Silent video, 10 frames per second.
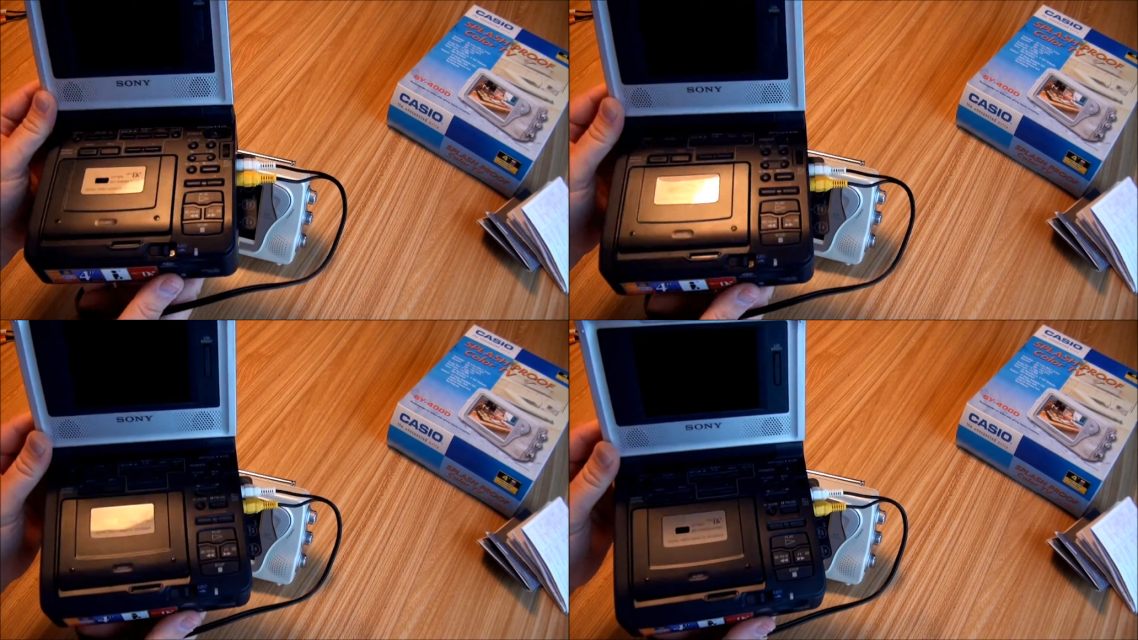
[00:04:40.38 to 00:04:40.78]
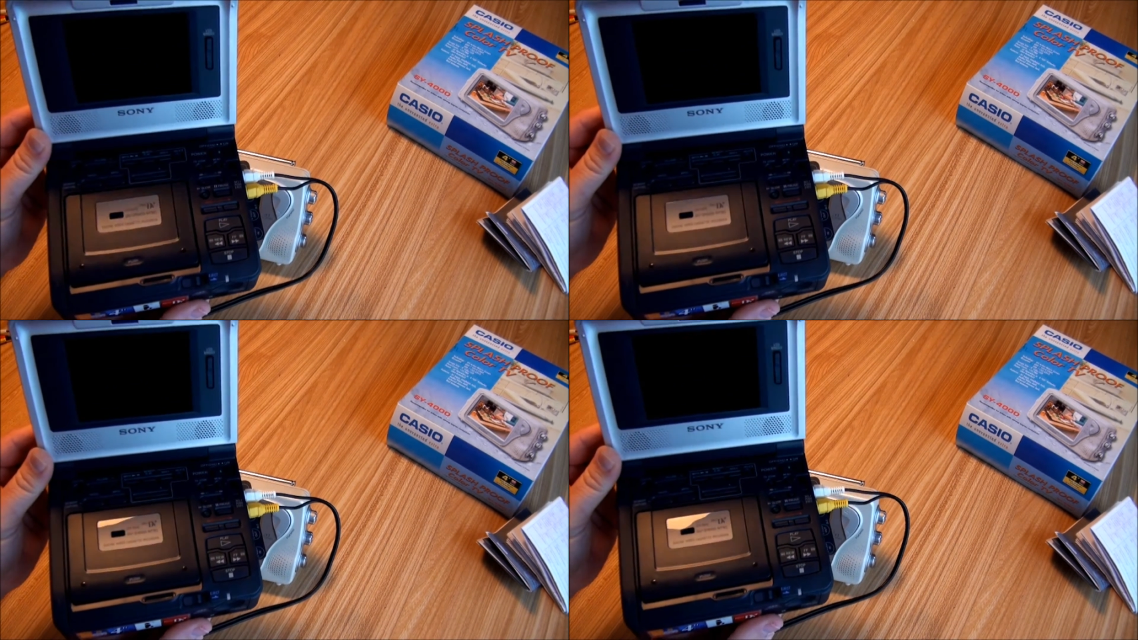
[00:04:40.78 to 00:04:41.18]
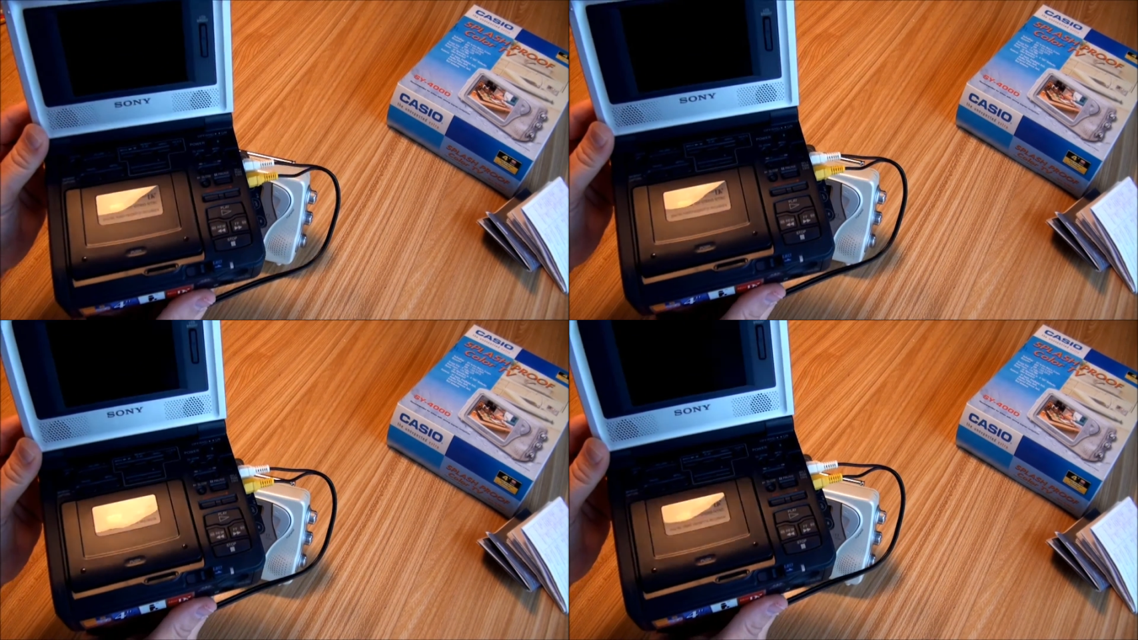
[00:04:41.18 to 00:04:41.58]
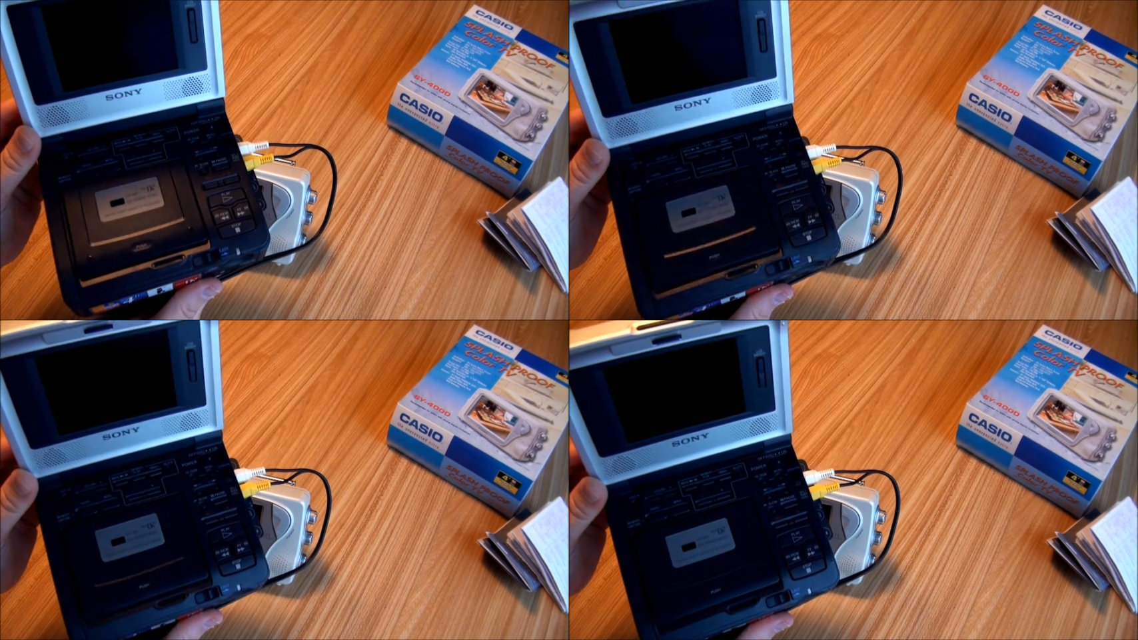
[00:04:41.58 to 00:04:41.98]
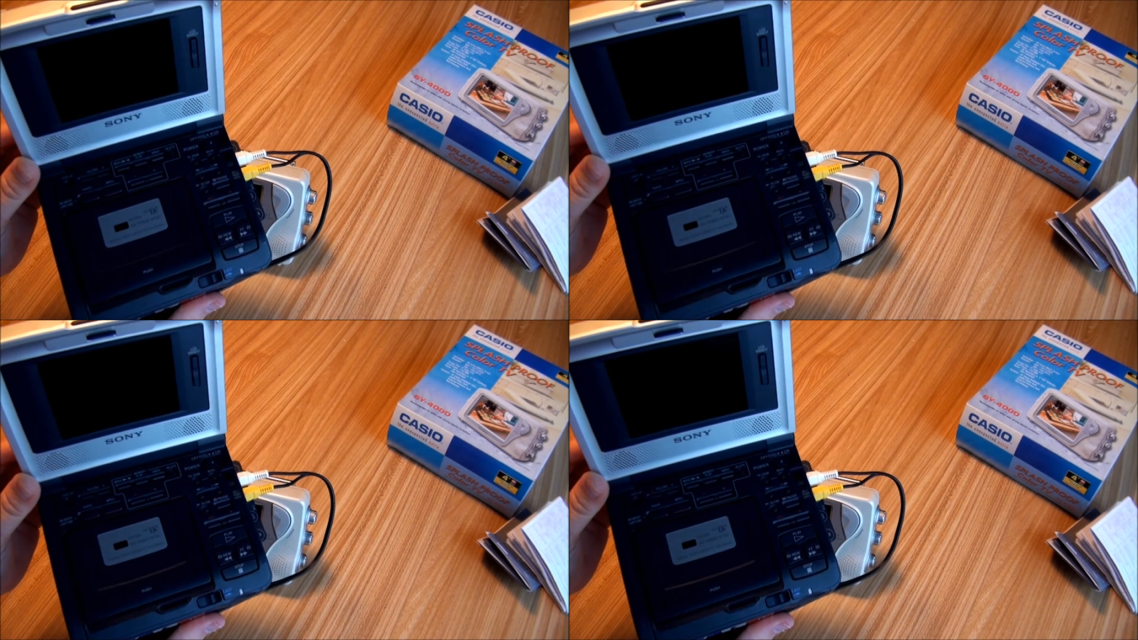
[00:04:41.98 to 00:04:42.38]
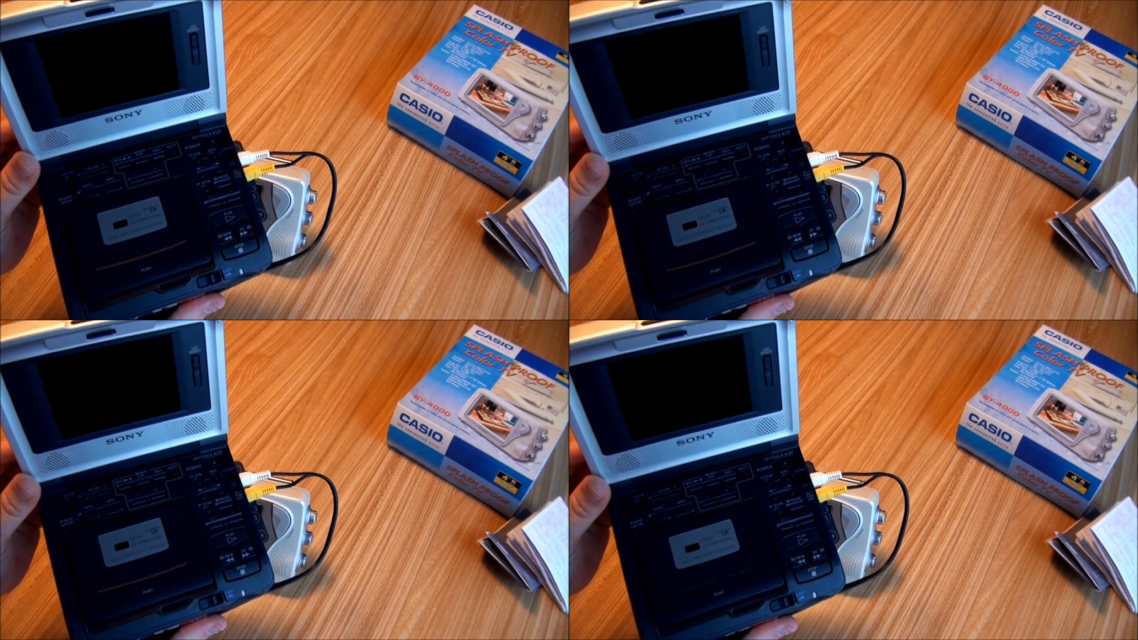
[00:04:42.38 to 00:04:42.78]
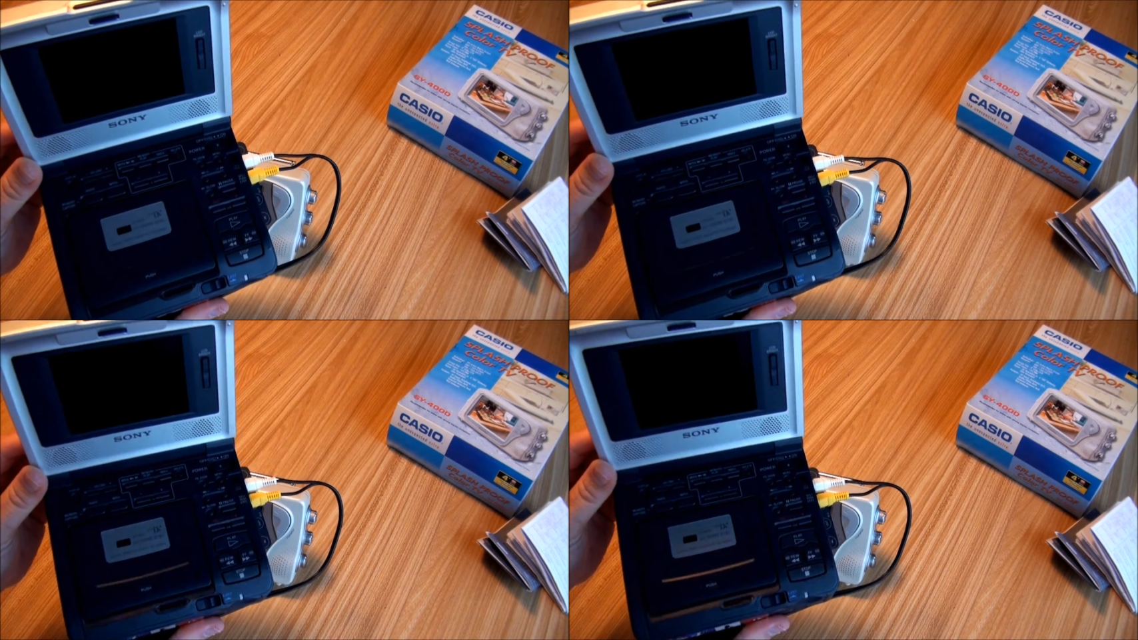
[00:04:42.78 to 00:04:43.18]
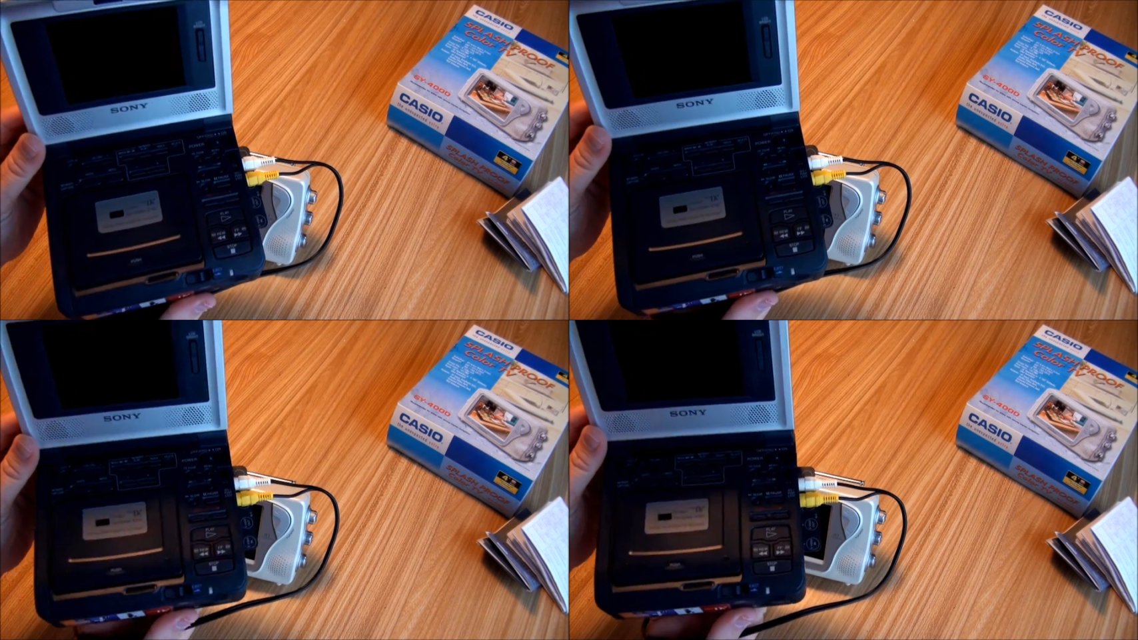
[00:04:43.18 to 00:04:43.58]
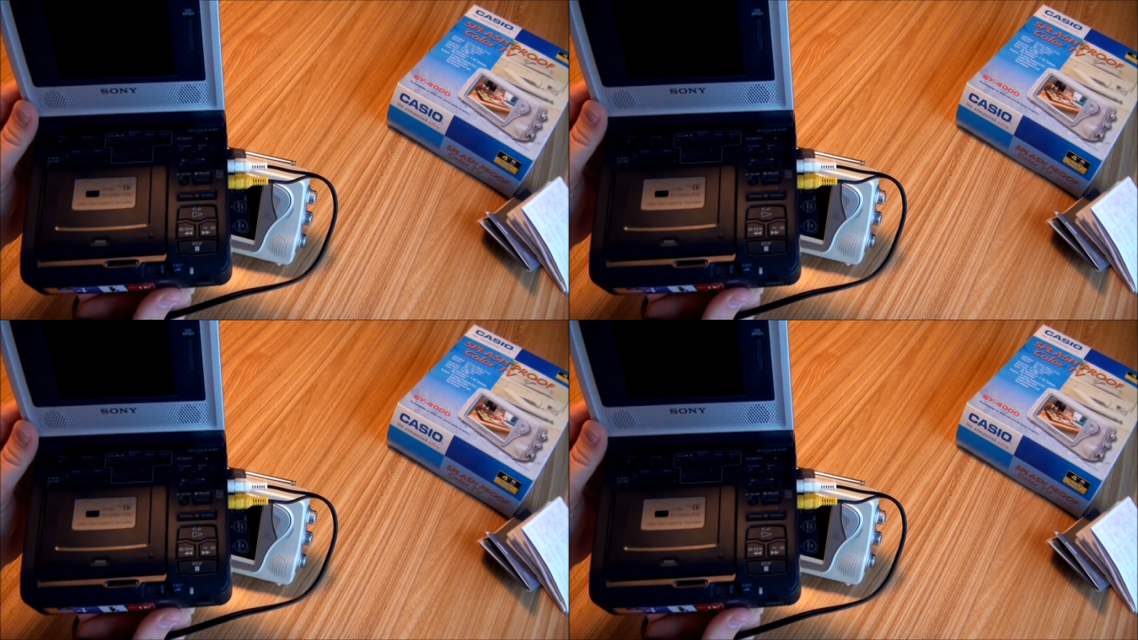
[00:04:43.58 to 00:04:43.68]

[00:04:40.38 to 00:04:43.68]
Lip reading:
No face is visible, so there are no lips to read.